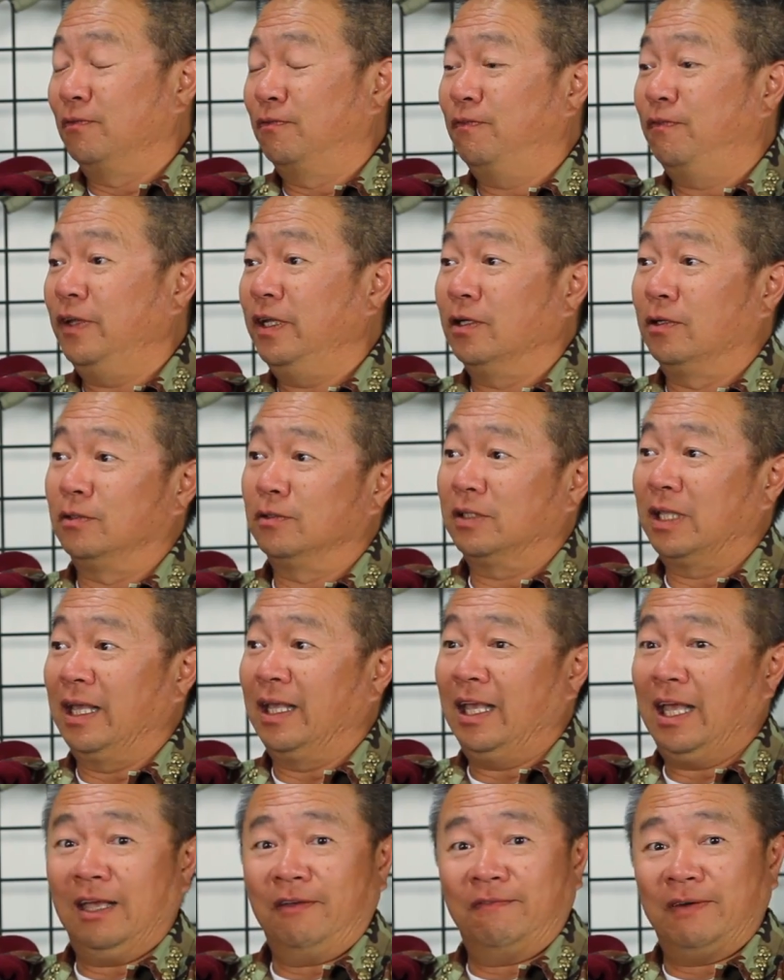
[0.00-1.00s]
field and
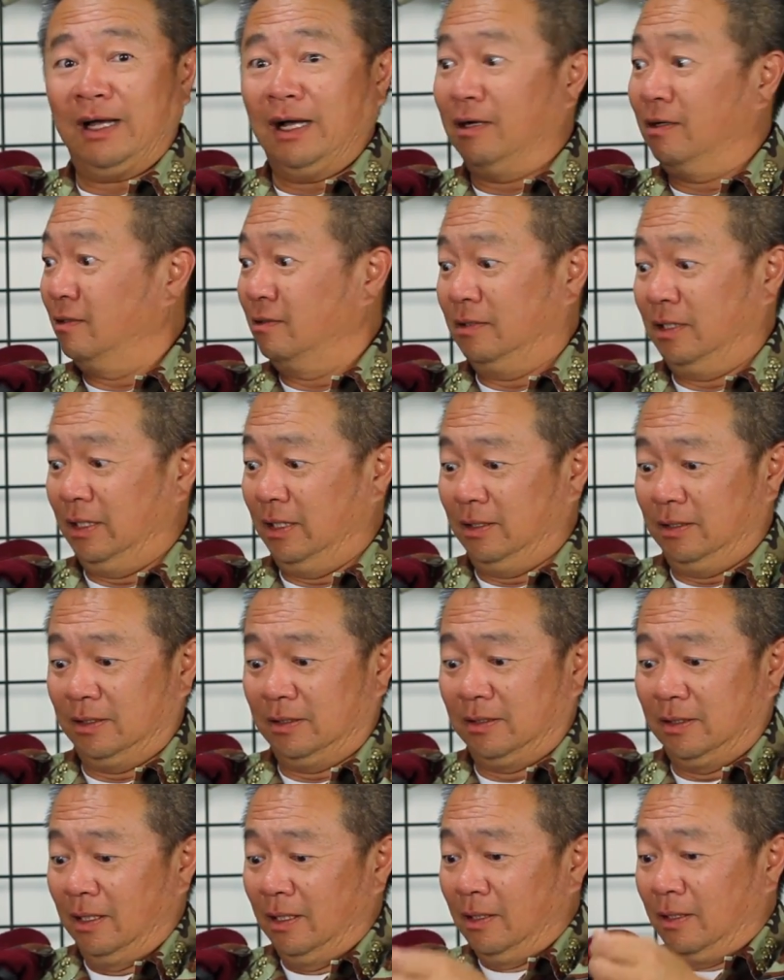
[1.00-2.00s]
gave out
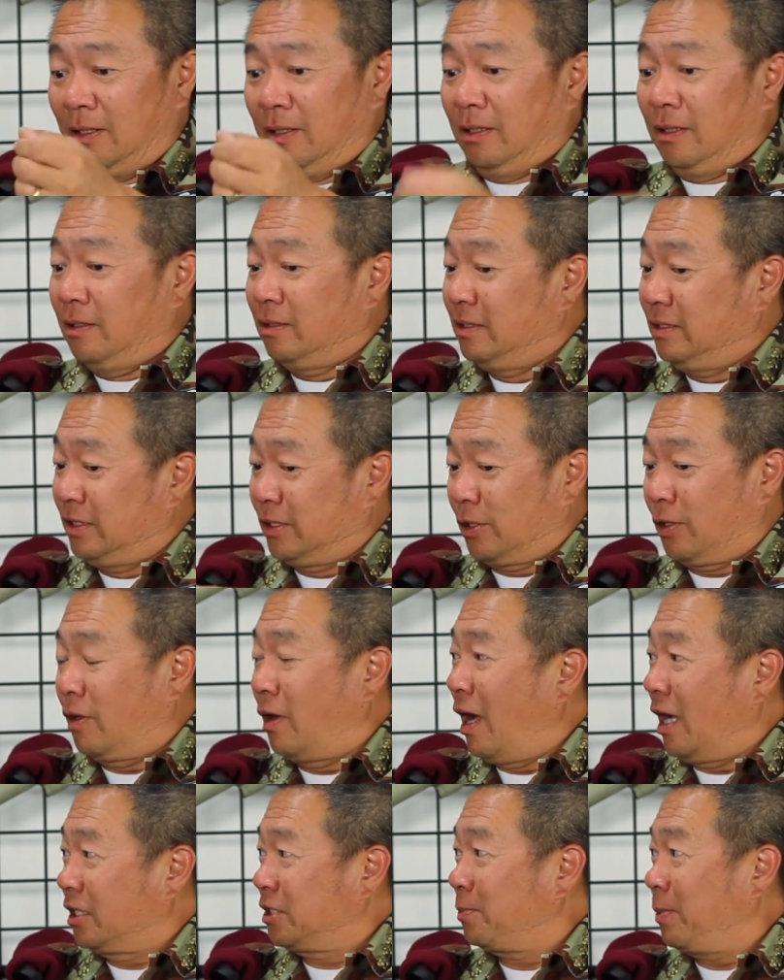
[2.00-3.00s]
these
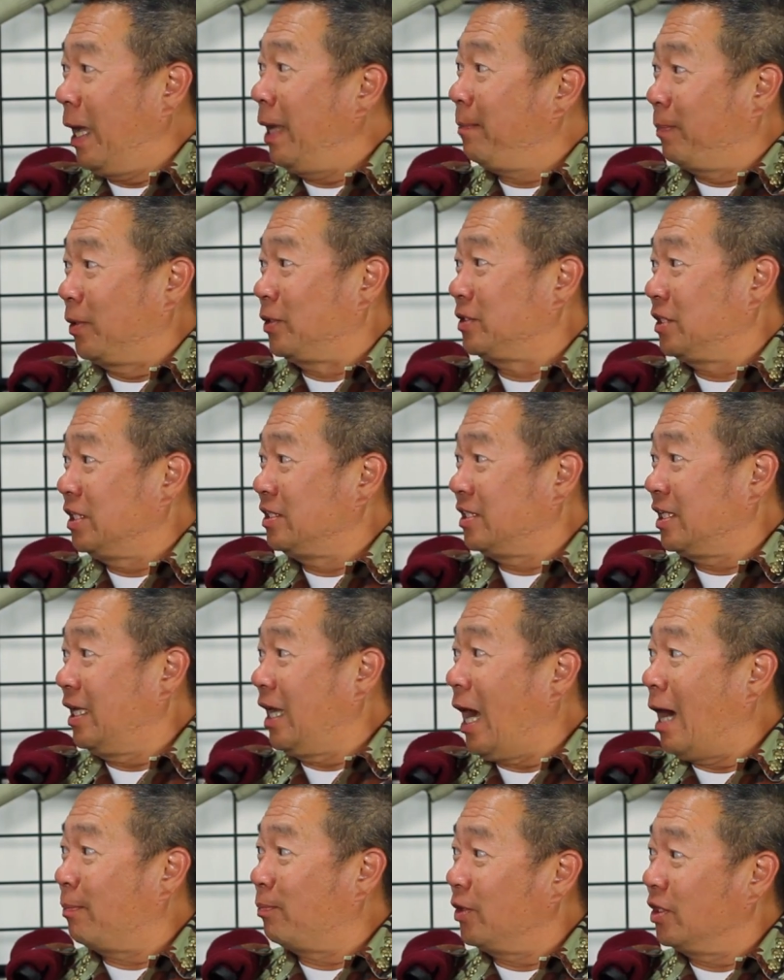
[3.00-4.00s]
Xerox papers and say
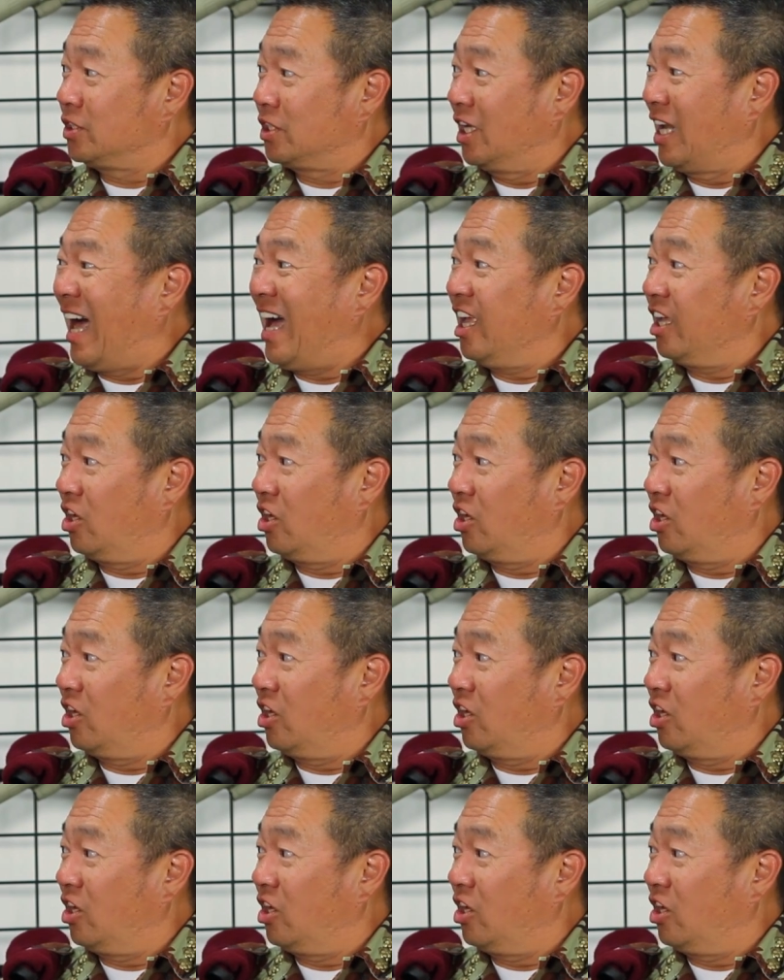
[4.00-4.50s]
Operation Lion